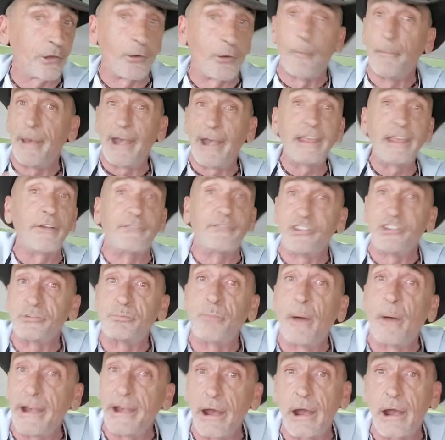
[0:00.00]
or many of you
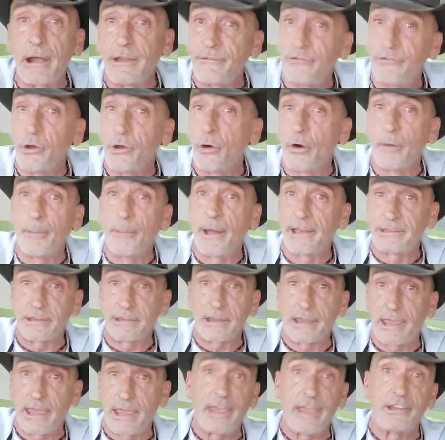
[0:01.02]
might not even know about the
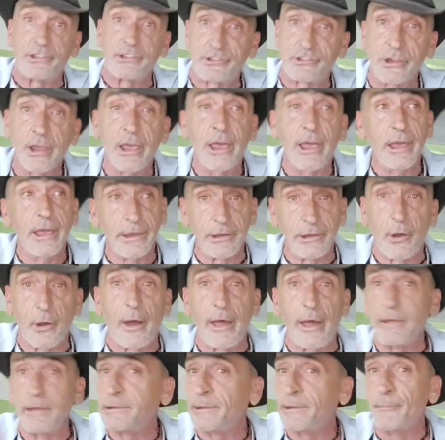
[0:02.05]
case.
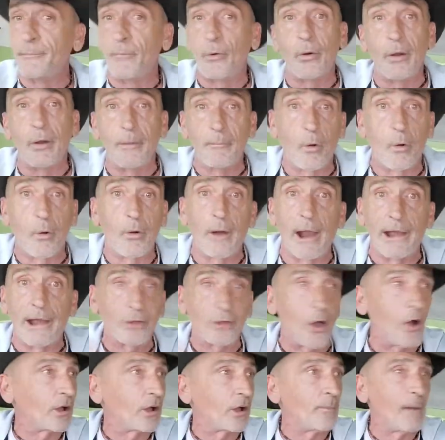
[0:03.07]
The more and more I
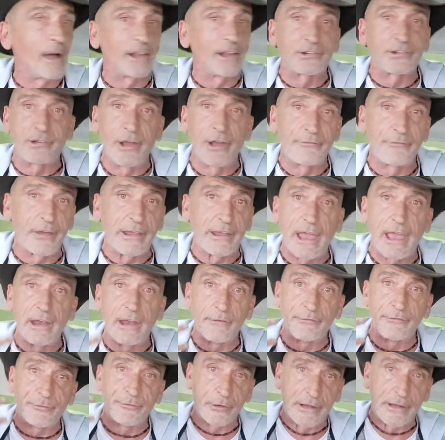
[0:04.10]
talk about stuff, I kind
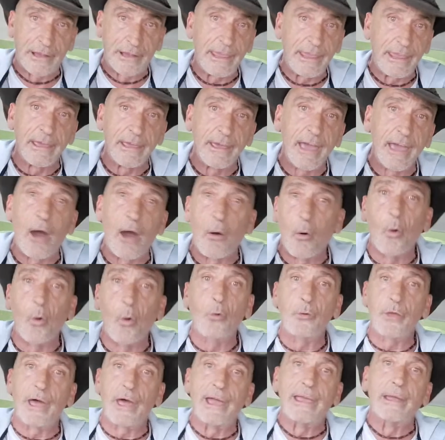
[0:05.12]
of forget how
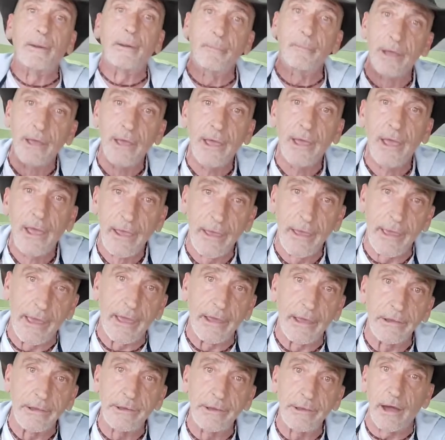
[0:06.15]
old I am.
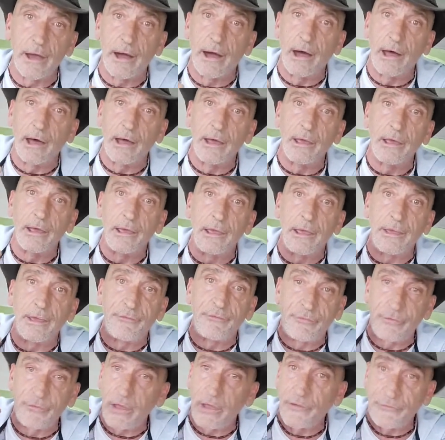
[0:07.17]
And
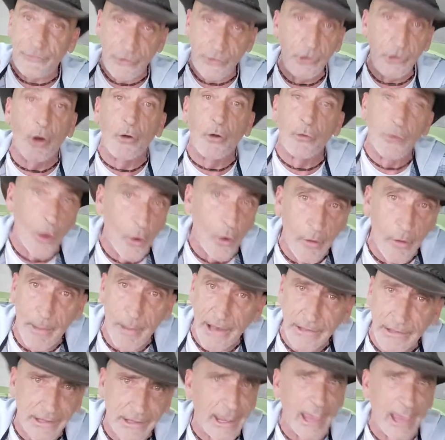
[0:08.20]
if you don't know
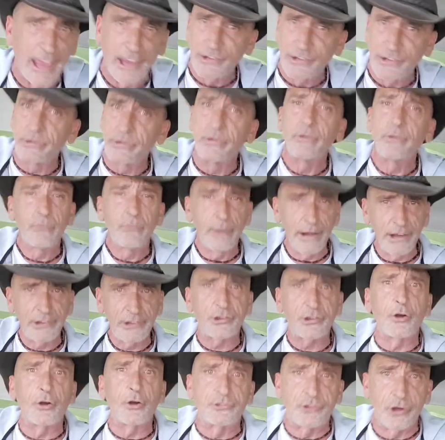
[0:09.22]
about the case,
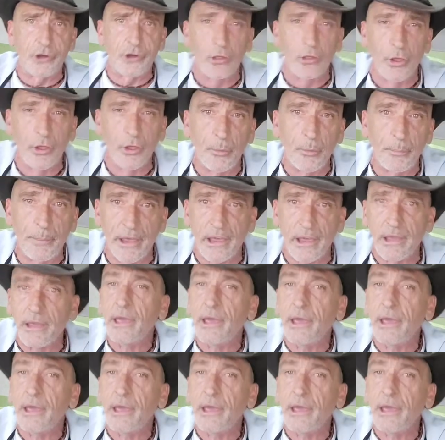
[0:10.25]
research it a little bit.